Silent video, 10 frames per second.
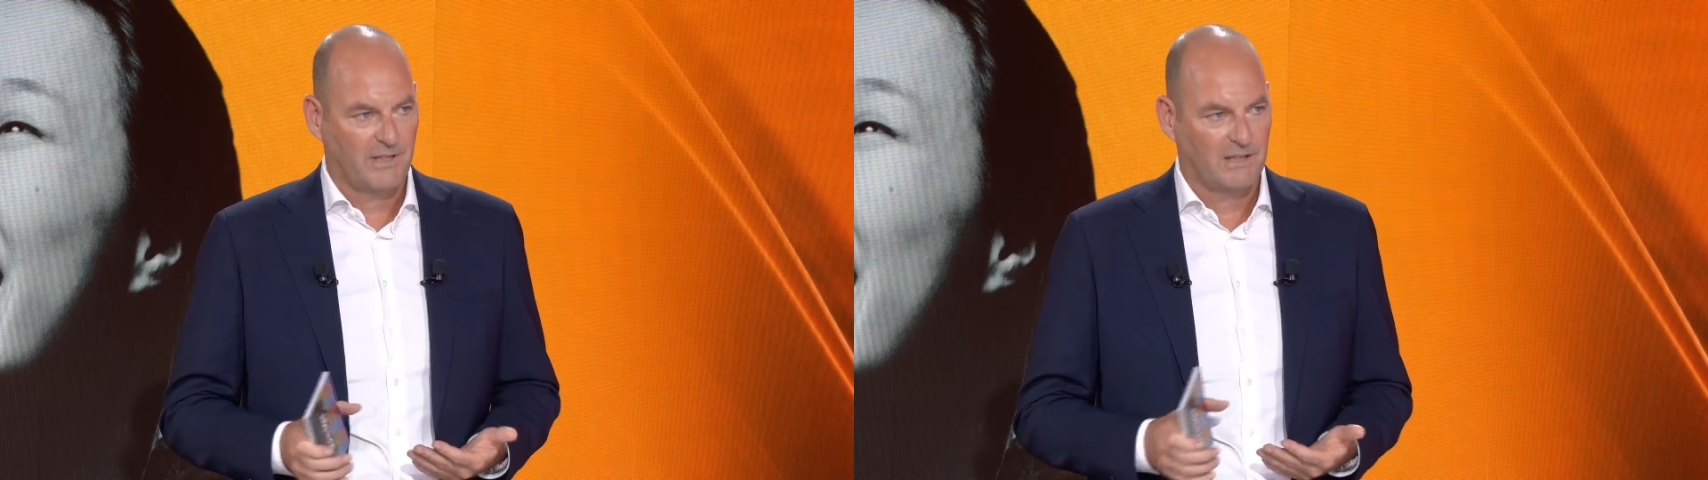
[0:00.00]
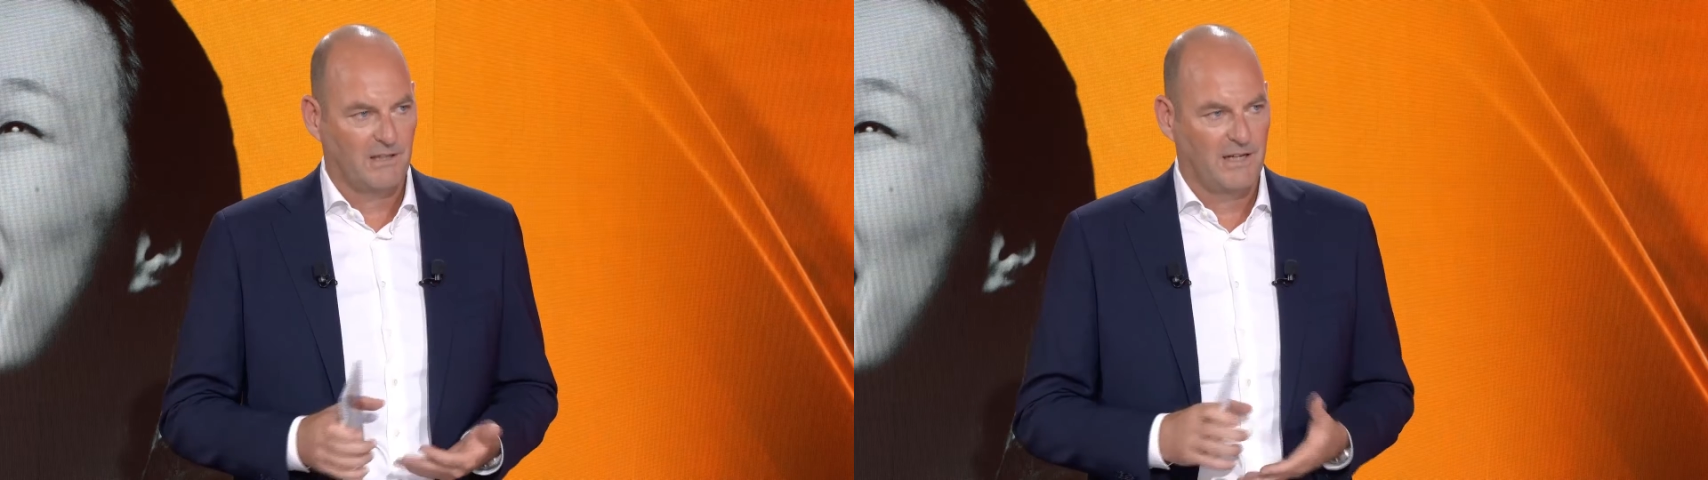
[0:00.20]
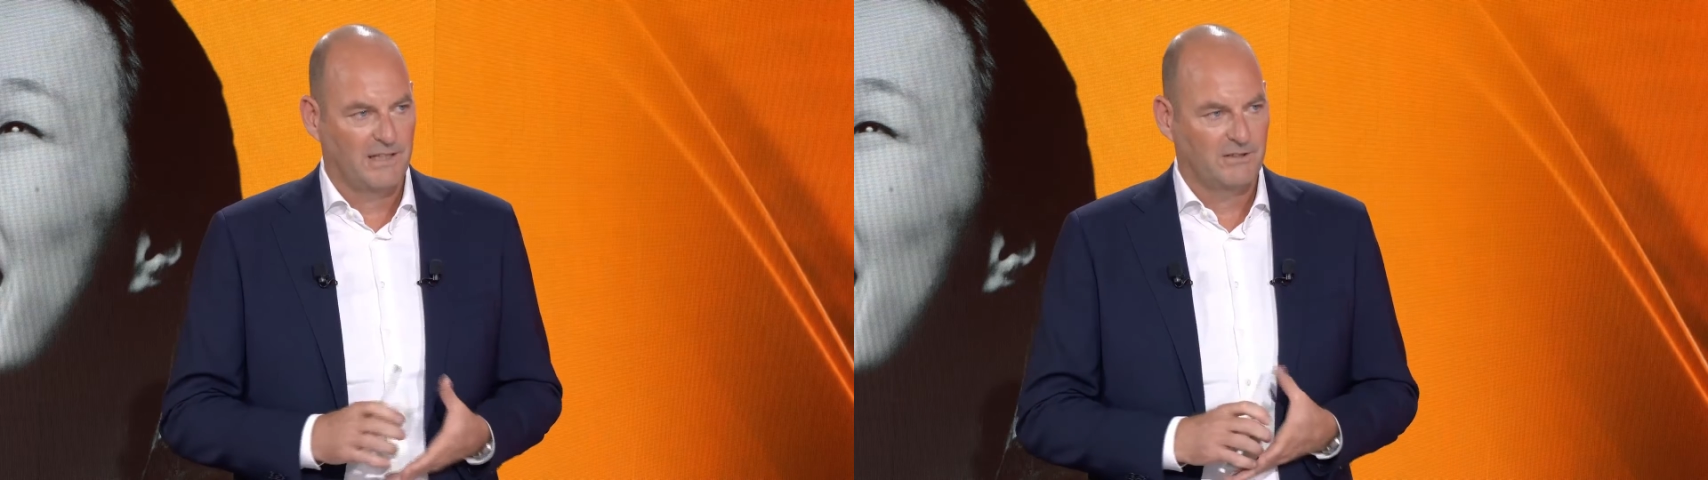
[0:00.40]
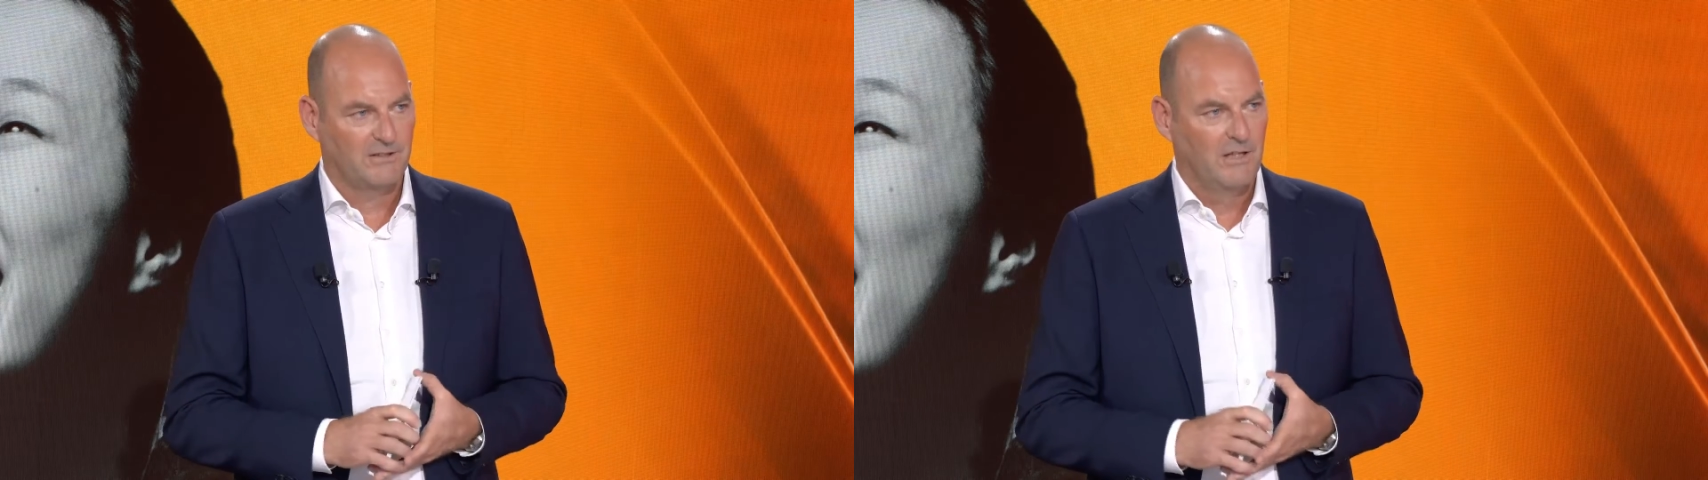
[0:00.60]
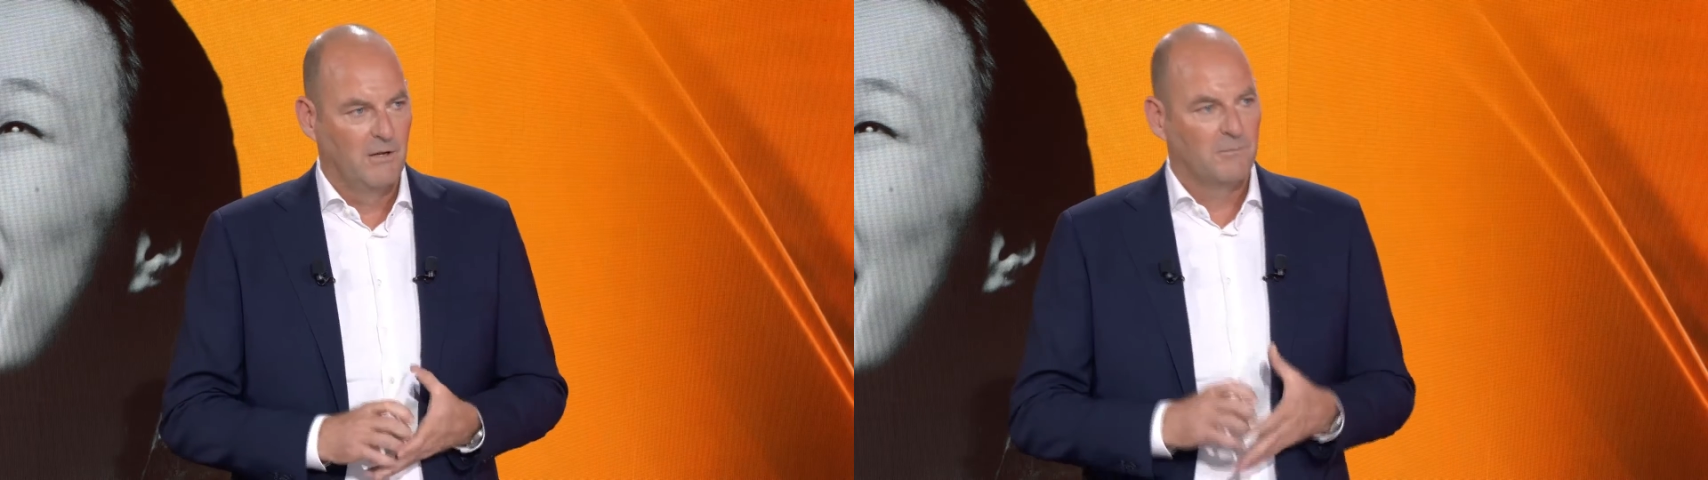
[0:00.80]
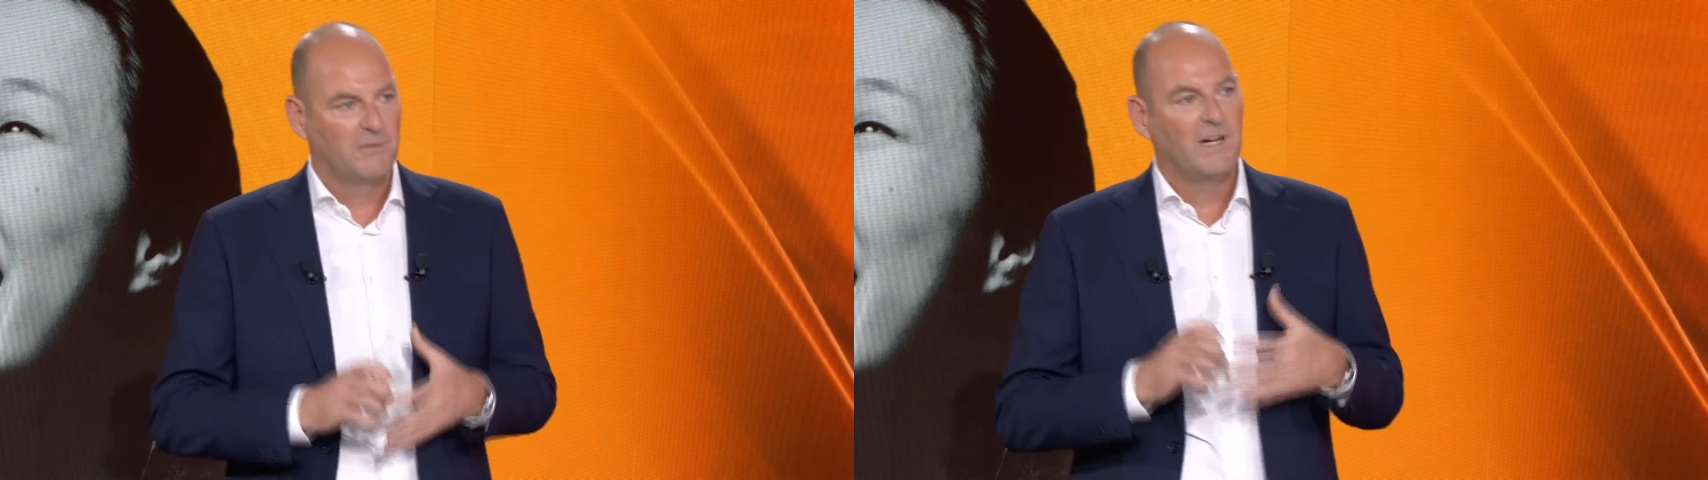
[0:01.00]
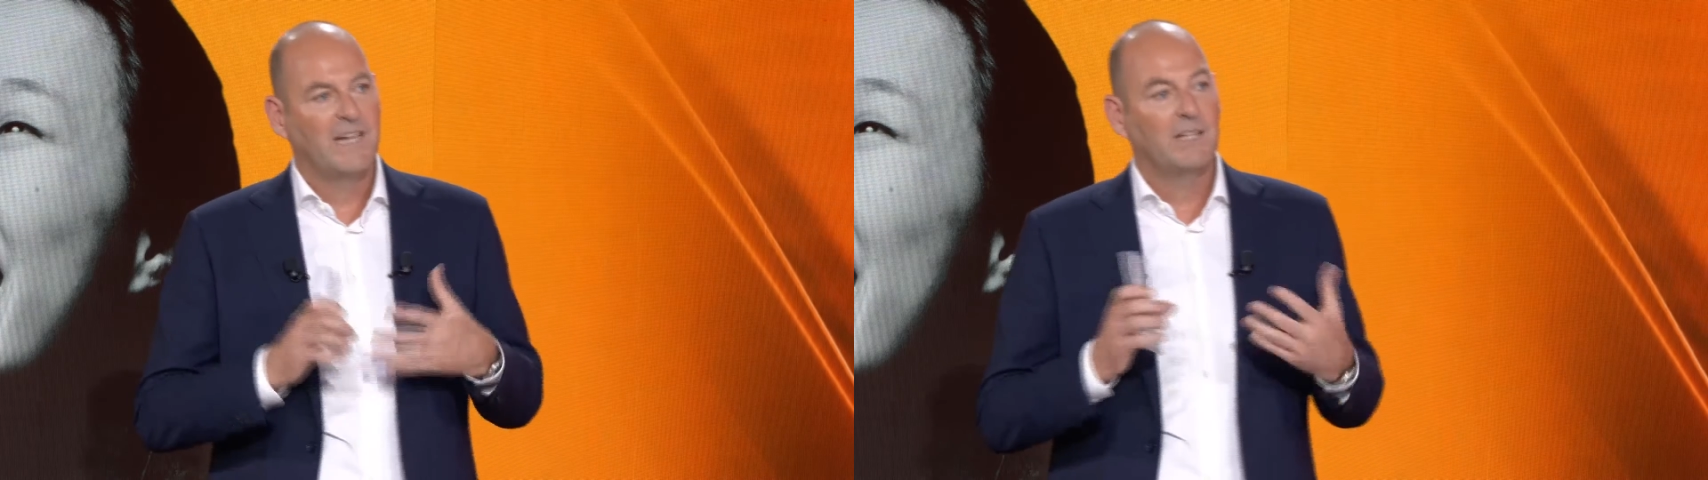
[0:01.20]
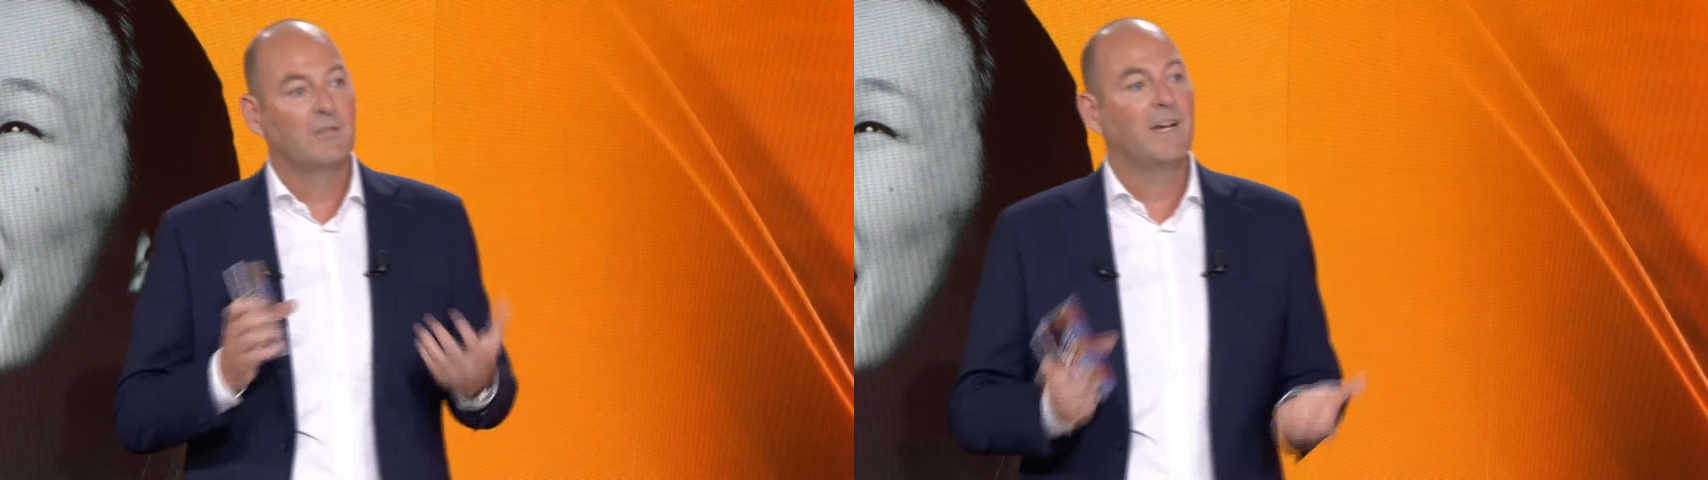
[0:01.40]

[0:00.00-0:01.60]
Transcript: their clients, providing